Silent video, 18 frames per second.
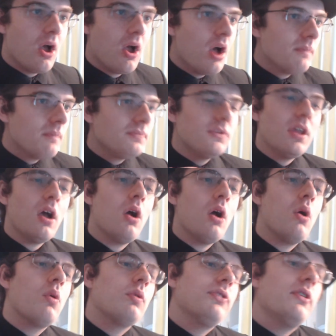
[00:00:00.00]

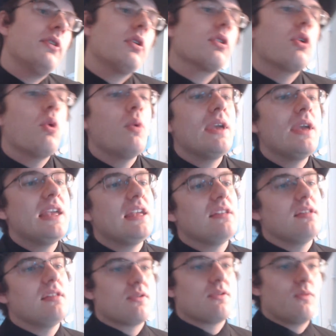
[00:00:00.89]
No, there are
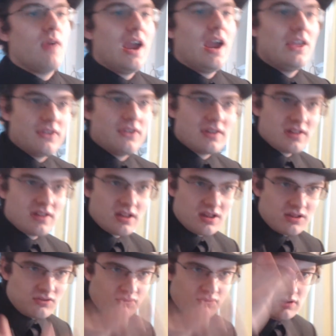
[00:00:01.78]
queens, right? There's this
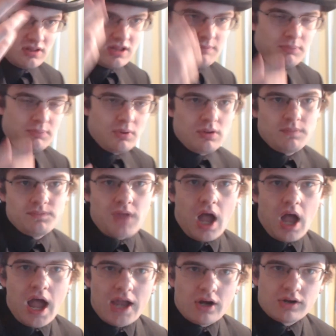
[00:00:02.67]
simple
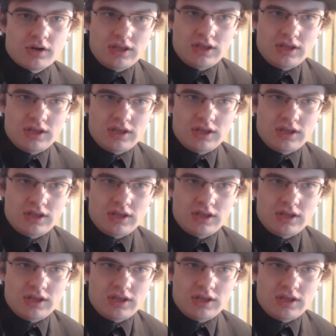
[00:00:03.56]
hierarchy.